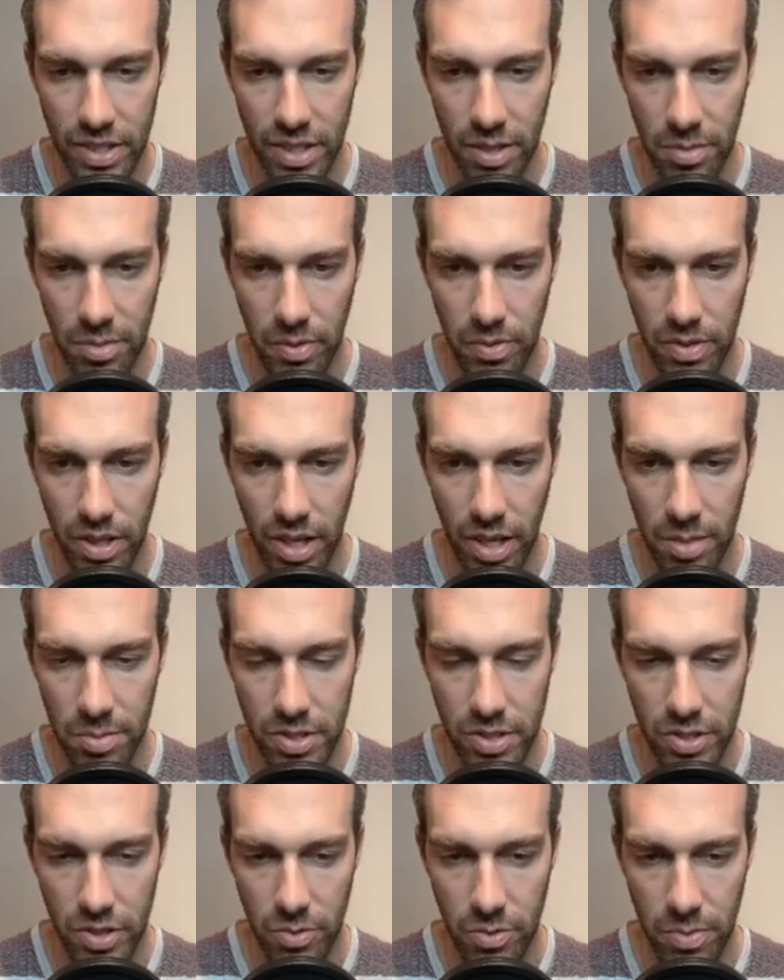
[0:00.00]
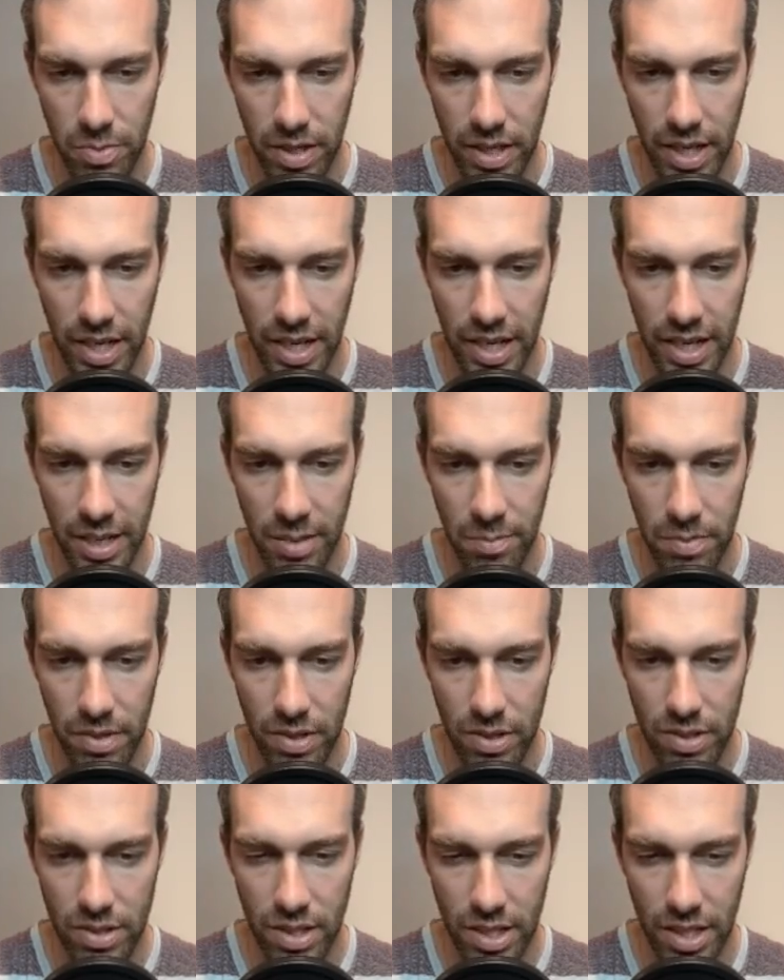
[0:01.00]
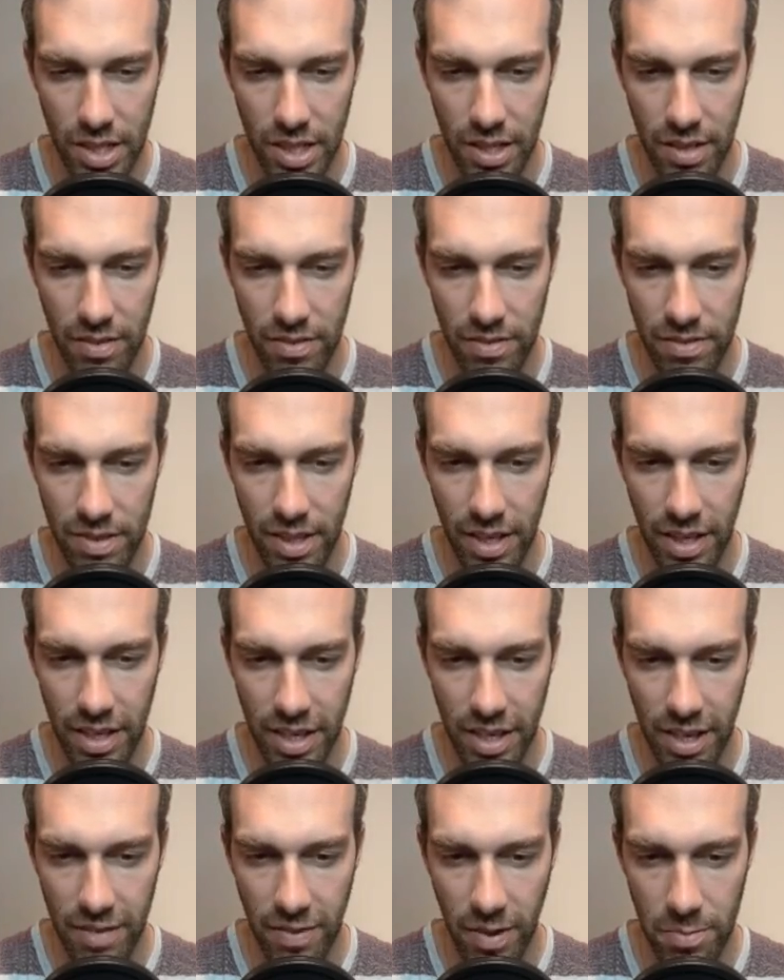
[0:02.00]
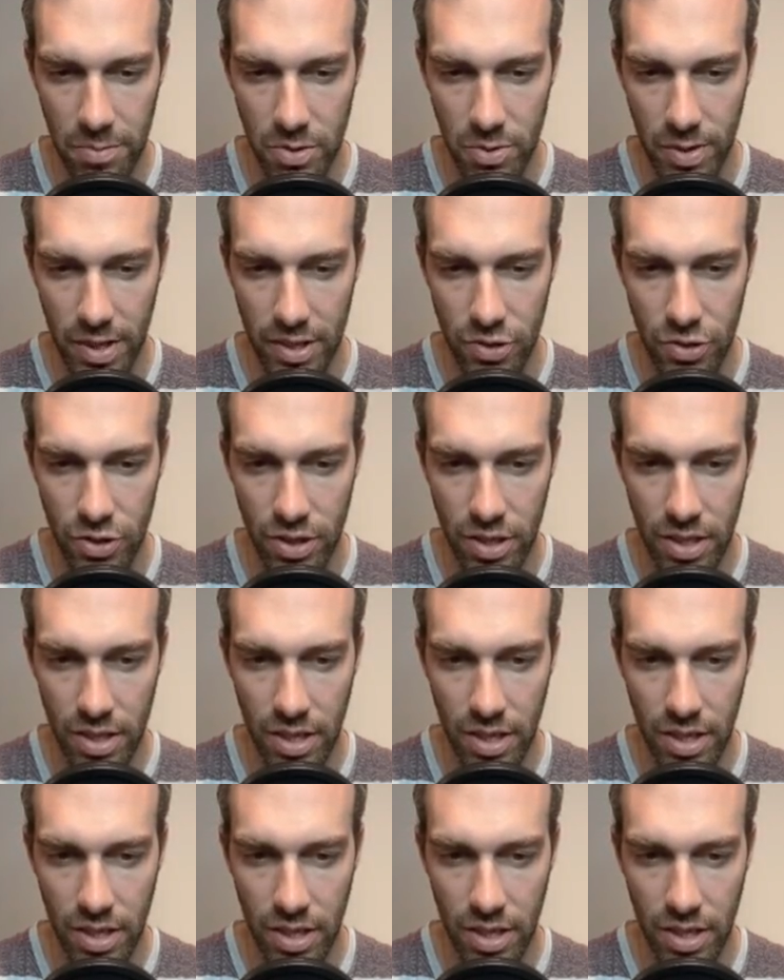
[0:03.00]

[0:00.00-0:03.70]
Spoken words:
with Obstagoon, but looks like they gave up switch.